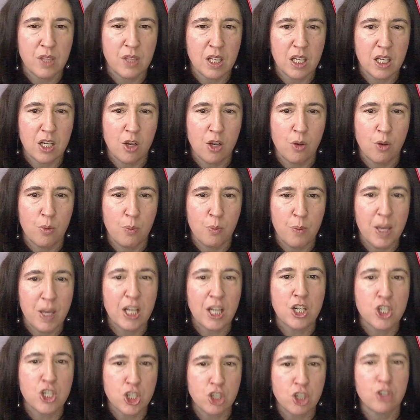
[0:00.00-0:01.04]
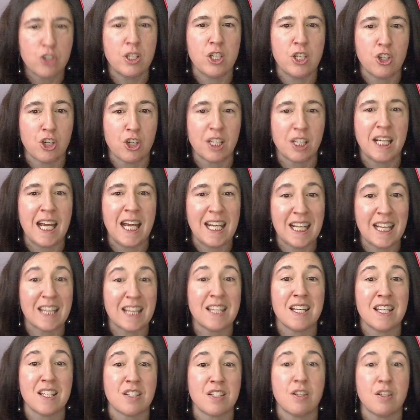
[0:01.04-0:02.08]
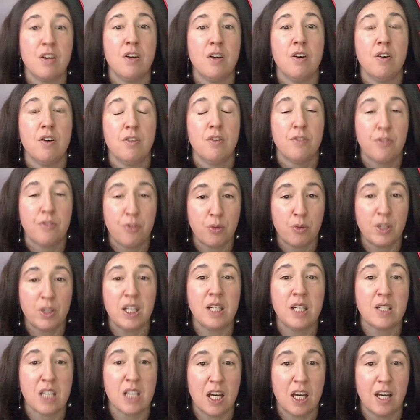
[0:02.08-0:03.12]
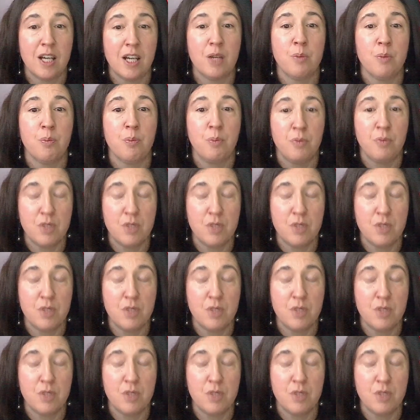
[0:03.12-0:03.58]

you know, make sure that you're getting this free time,